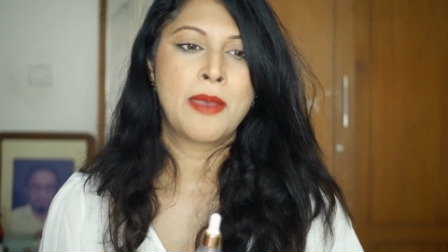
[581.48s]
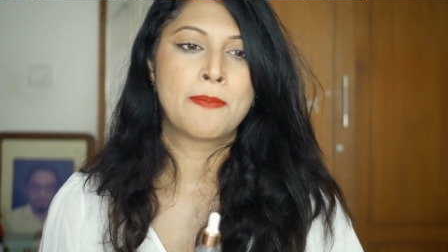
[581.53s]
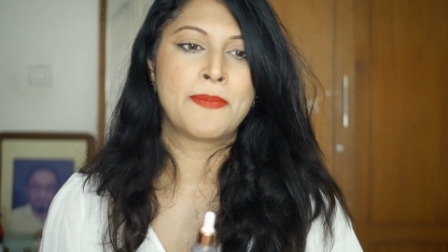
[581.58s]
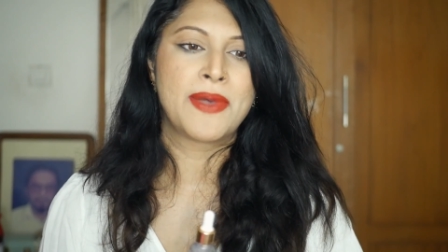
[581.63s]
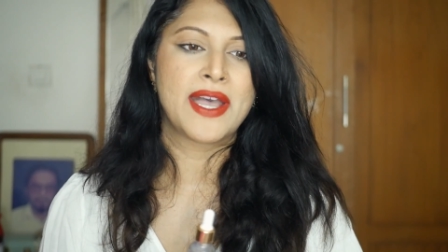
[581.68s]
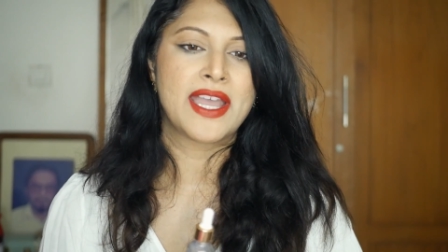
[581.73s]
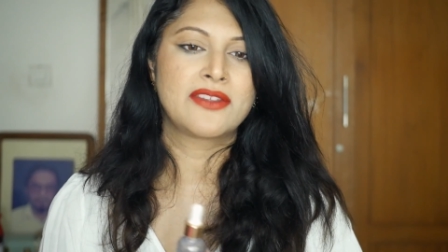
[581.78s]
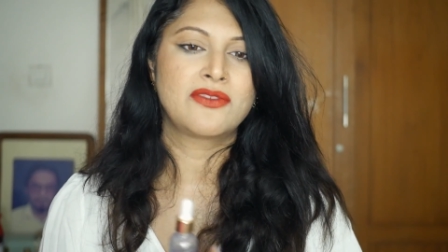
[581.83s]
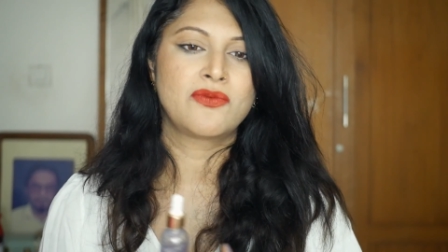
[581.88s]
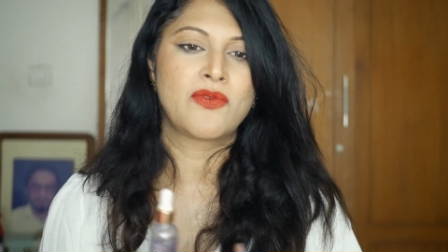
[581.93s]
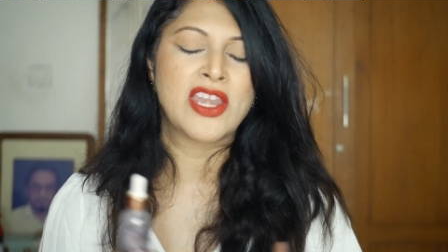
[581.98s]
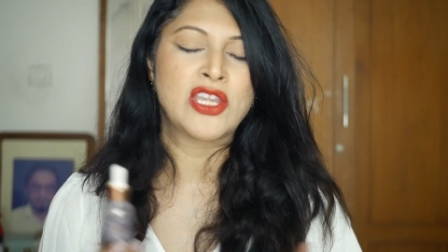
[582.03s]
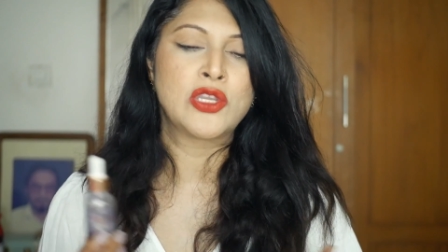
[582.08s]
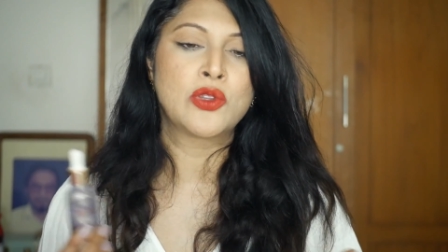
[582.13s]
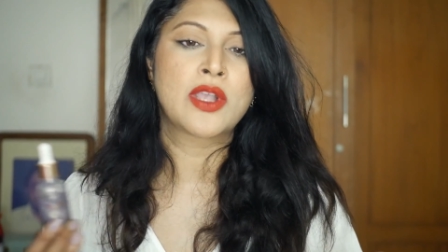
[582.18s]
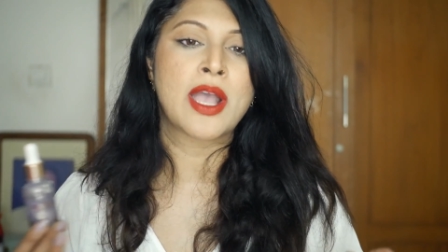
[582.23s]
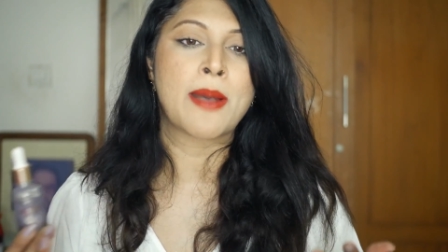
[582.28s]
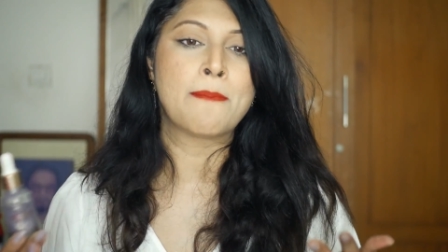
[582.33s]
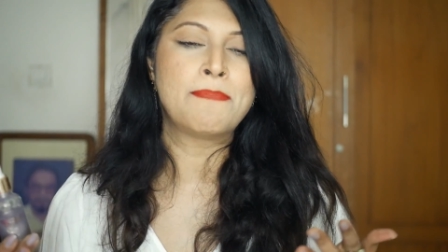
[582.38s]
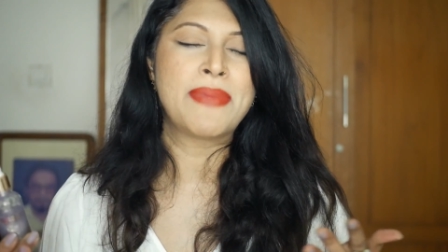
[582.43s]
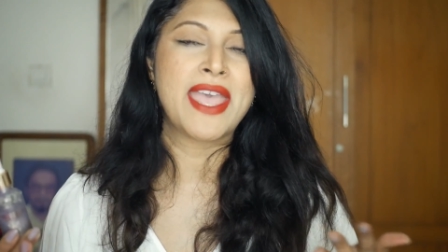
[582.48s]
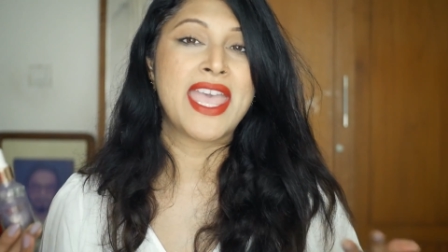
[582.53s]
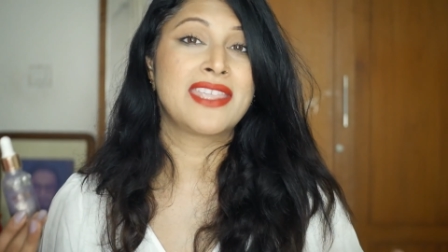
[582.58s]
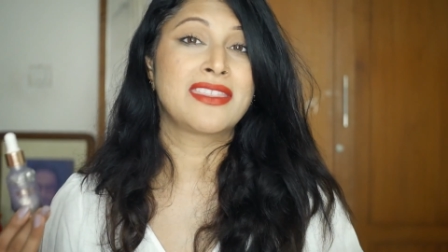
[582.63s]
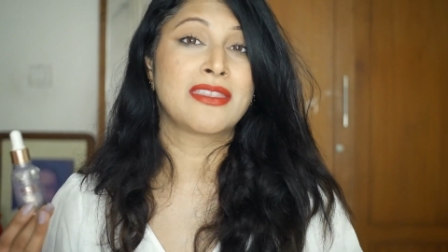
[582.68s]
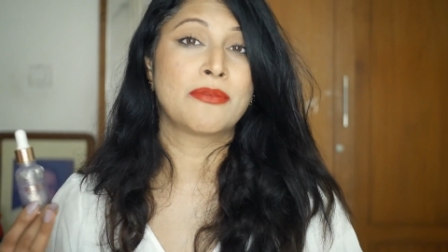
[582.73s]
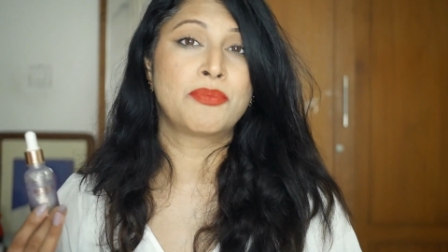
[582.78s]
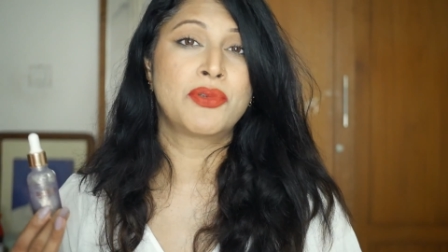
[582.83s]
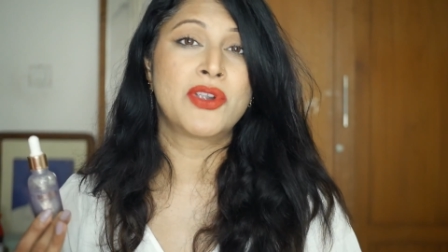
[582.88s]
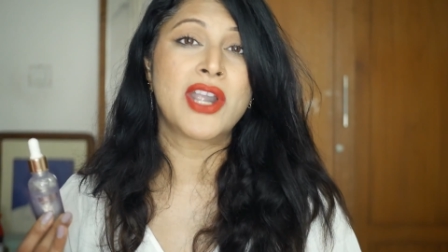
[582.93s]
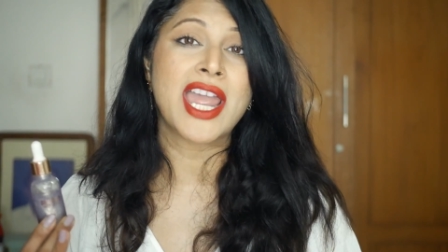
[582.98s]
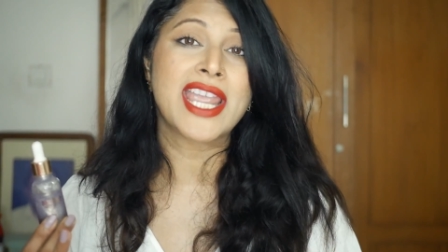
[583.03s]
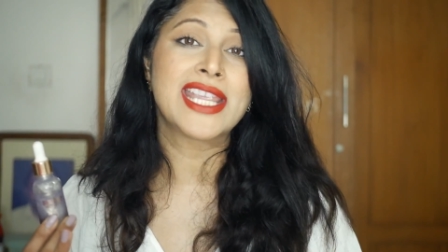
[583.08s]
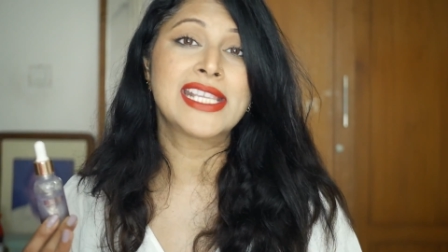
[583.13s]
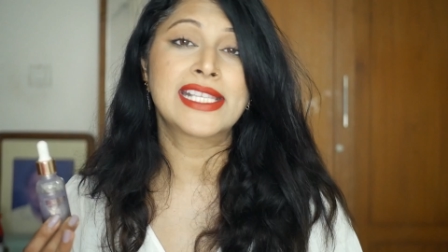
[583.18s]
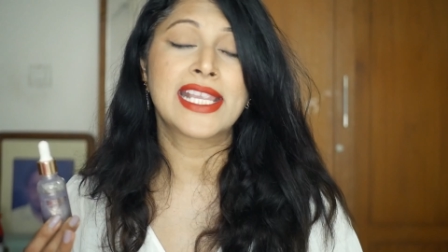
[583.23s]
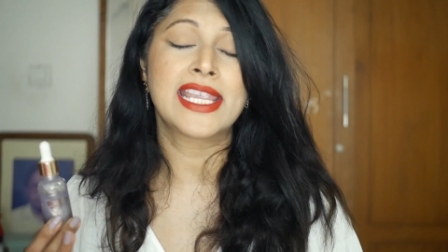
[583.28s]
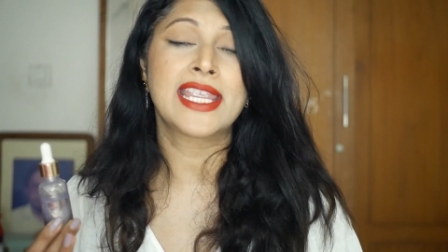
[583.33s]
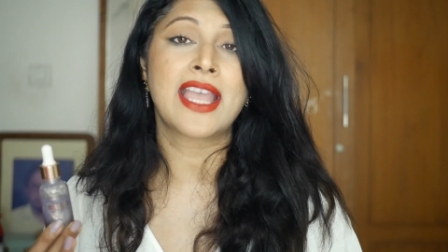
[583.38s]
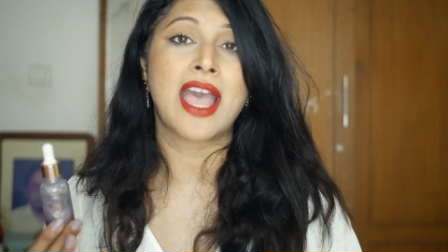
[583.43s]
But when you compare the
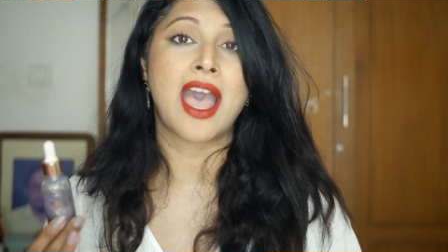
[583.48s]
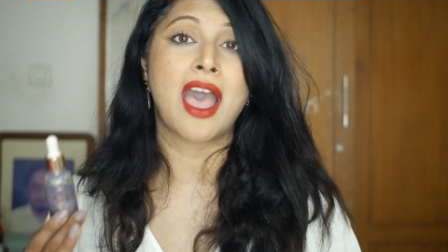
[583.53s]
pricing,